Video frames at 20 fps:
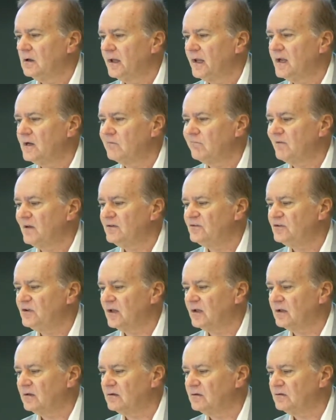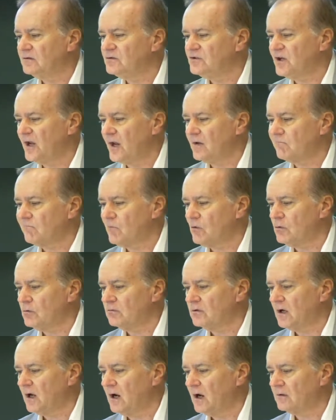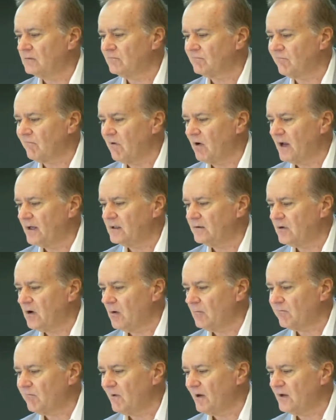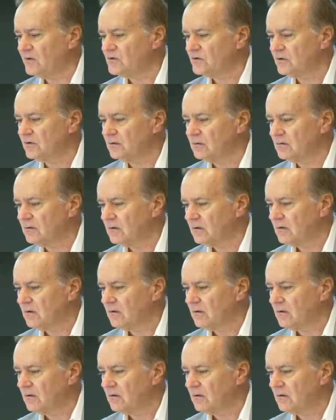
increasing general garden variety comprehension.